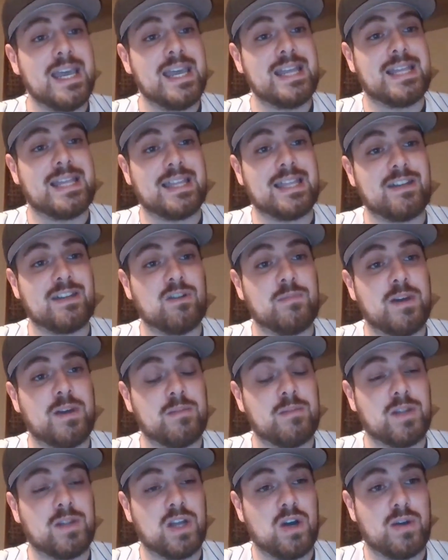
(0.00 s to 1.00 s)
hit that little bell
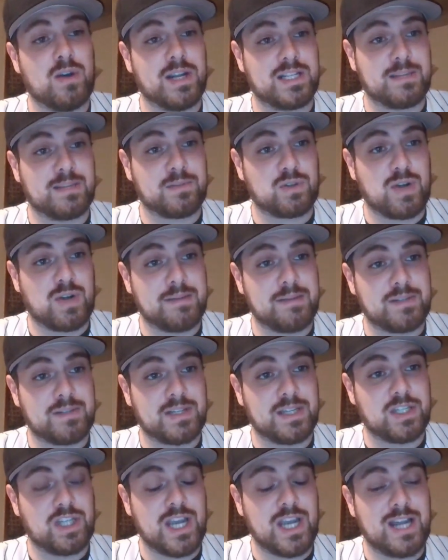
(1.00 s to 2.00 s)
below. It subscribes
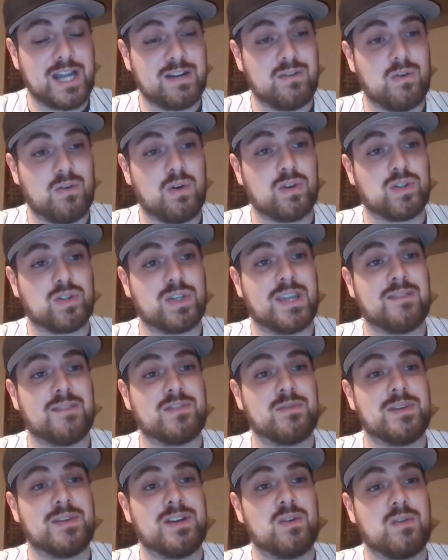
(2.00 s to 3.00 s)
to the channel, also gives
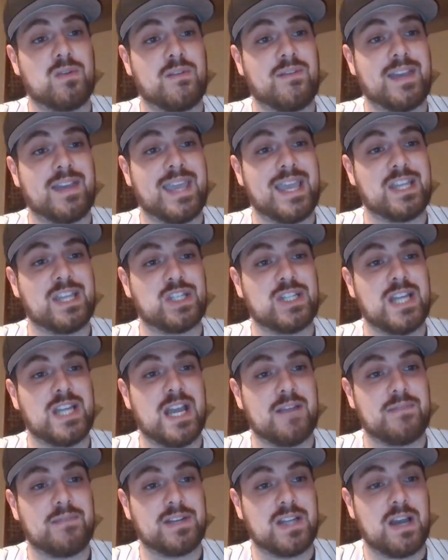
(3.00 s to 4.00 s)
you a notification
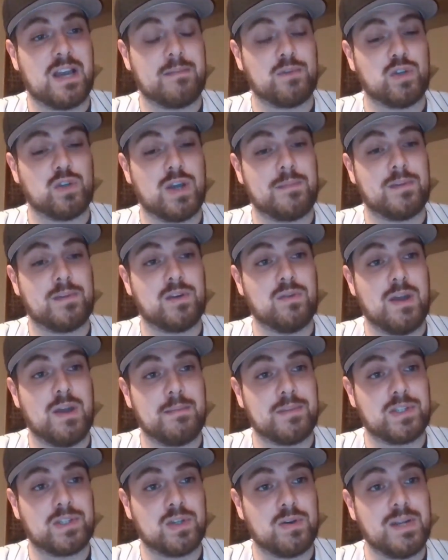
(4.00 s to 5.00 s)
every time we drop a new
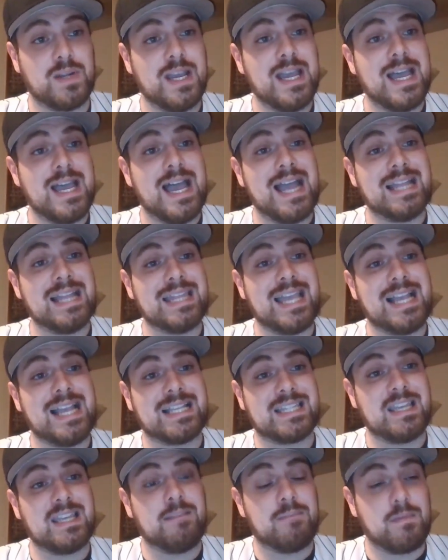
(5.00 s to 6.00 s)
episode. And
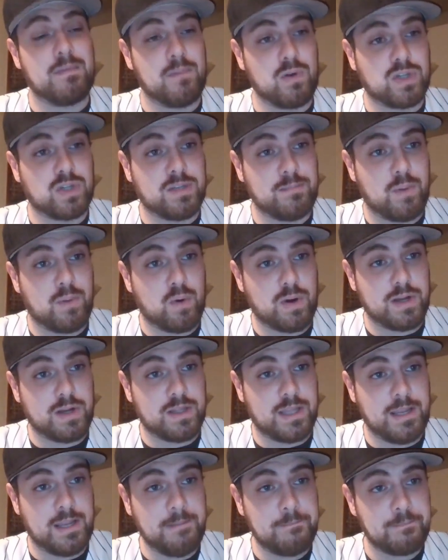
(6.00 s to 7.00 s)
lastly, but most
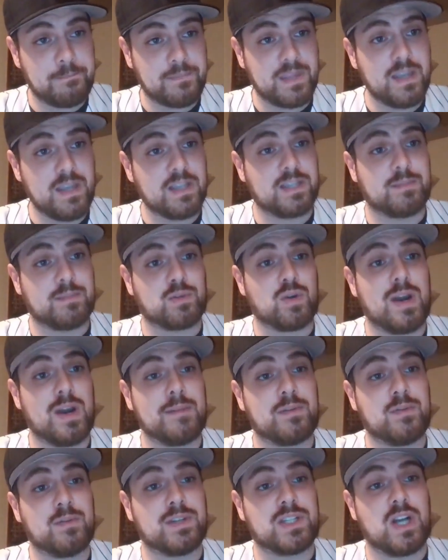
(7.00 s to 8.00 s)
importantly,
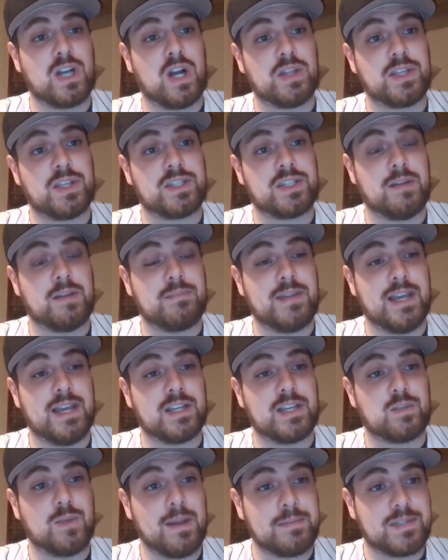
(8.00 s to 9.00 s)
subscribe to us on the
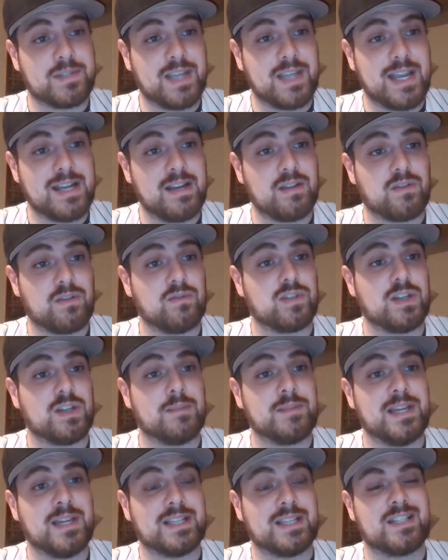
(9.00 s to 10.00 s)
Subtext website. Through
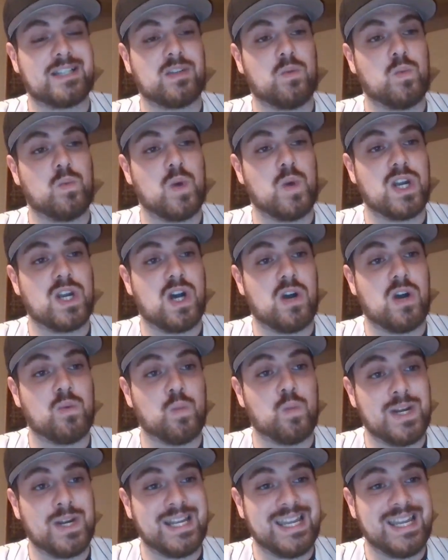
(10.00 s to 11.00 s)
Subtext, it's a
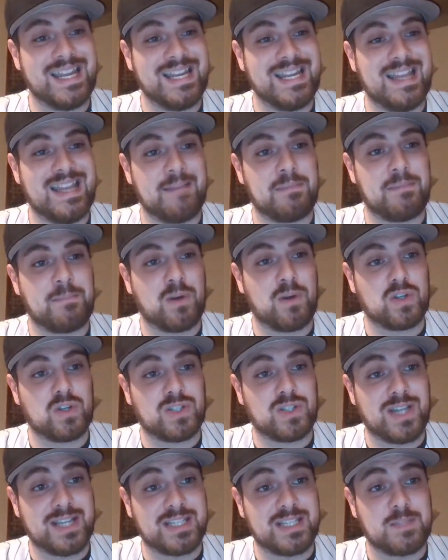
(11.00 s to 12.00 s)
one-on-one, in-depth,
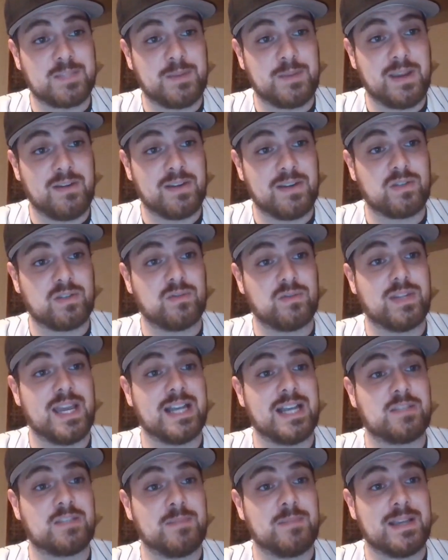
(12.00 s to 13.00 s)
personalized experience through
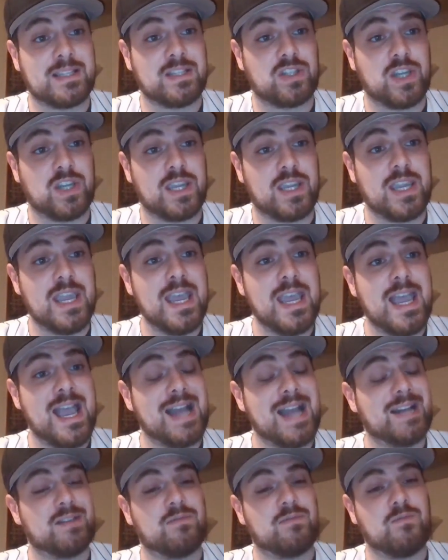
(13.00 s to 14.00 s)
text messaging,
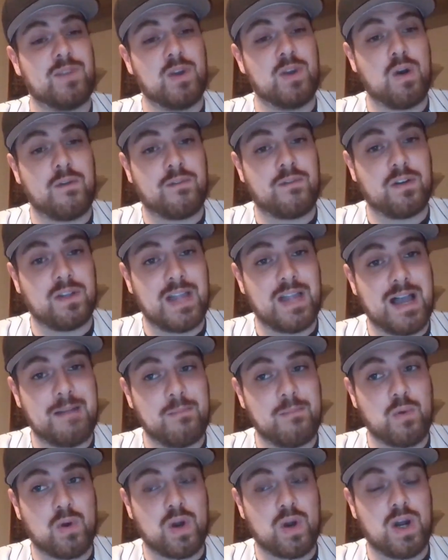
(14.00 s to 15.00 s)
and we offer a lot
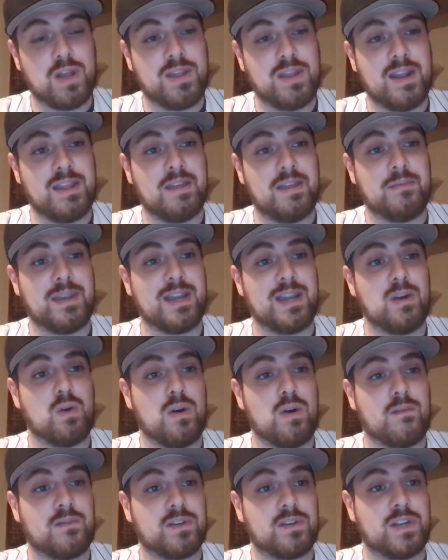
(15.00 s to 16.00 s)
more on there than we could
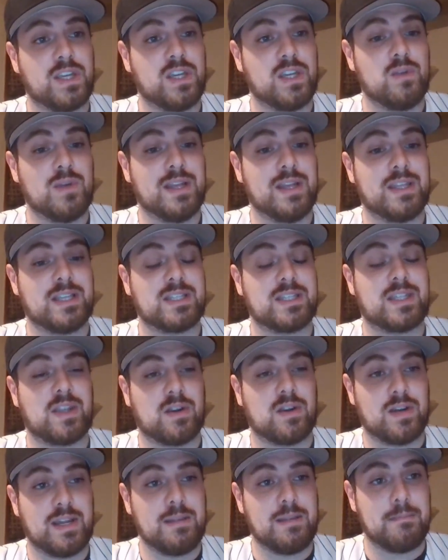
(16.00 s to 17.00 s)
offer to you in this
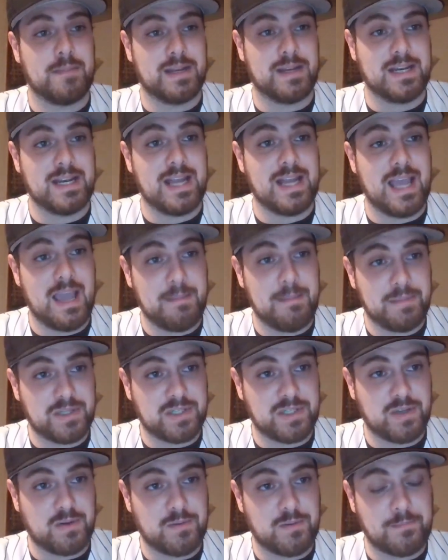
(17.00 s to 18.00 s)
30-minute
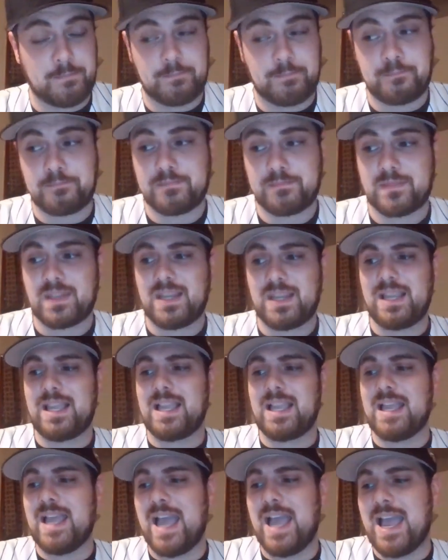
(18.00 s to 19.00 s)
episode.
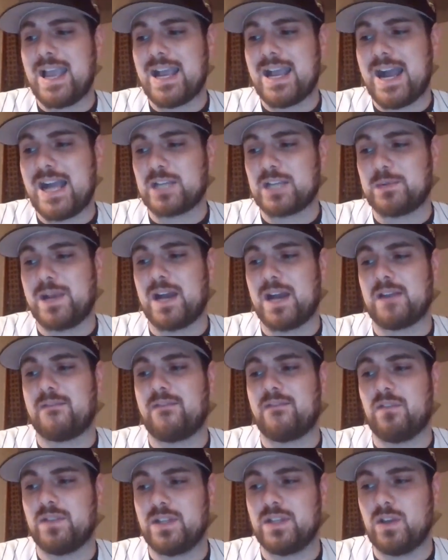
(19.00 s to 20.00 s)
And guys, we got a
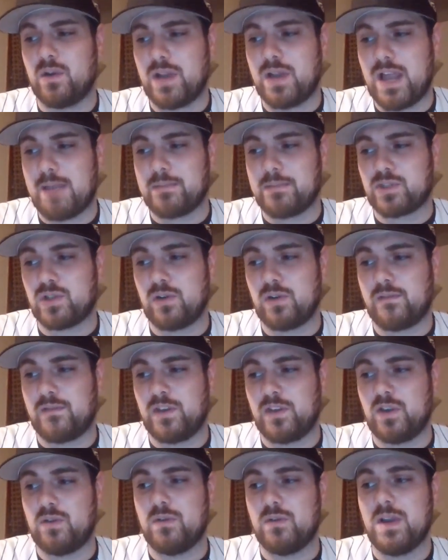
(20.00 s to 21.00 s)
fully loaded episode
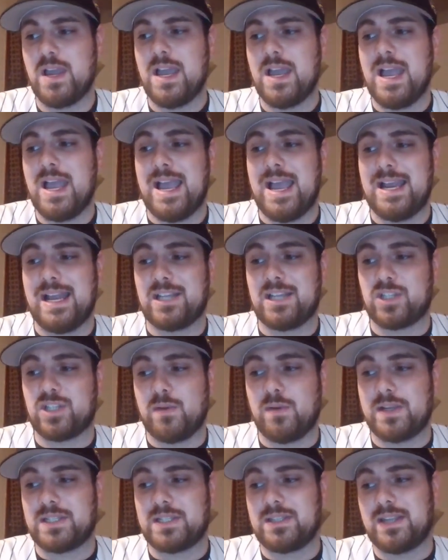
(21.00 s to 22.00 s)
for you. And as
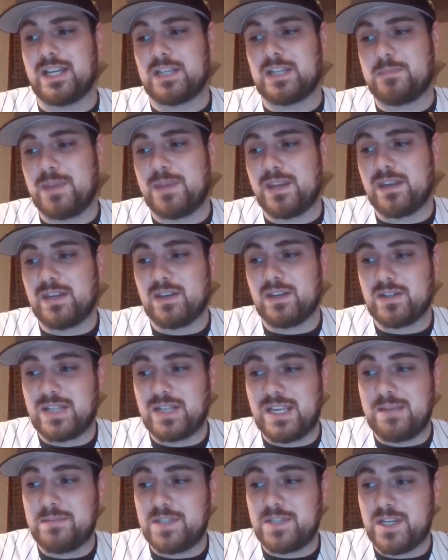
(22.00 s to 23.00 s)
always, let us be your
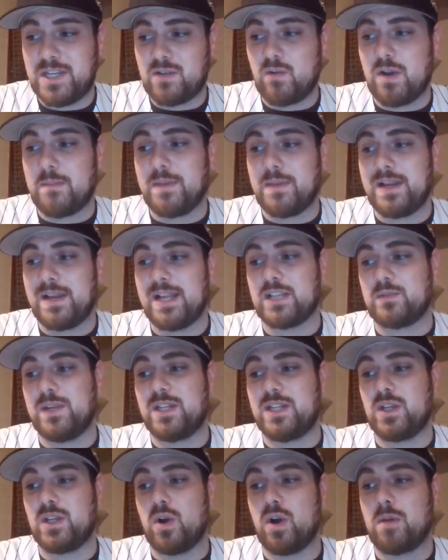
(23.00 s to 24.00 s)
team secret weapon as
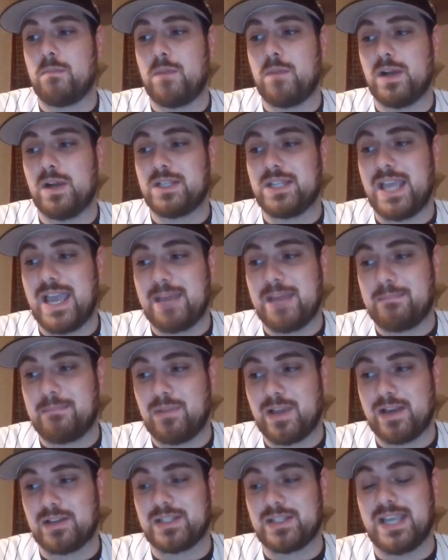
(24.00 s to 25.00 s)
we talk must-add
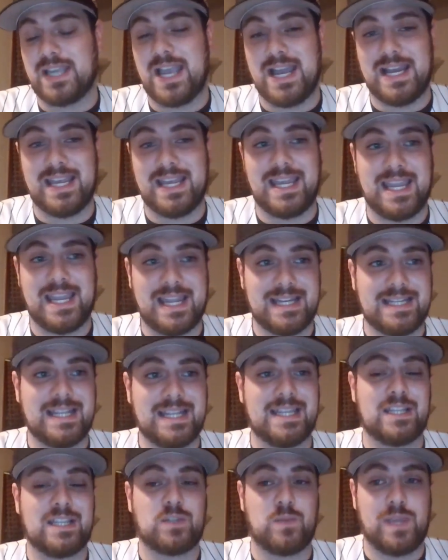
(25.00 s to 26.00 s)
players heading
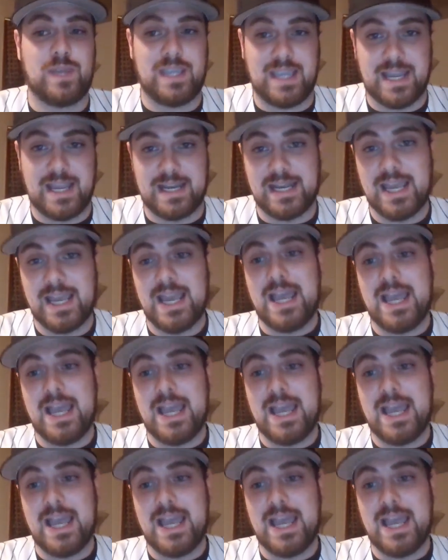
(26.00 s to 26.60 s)
into this weekend.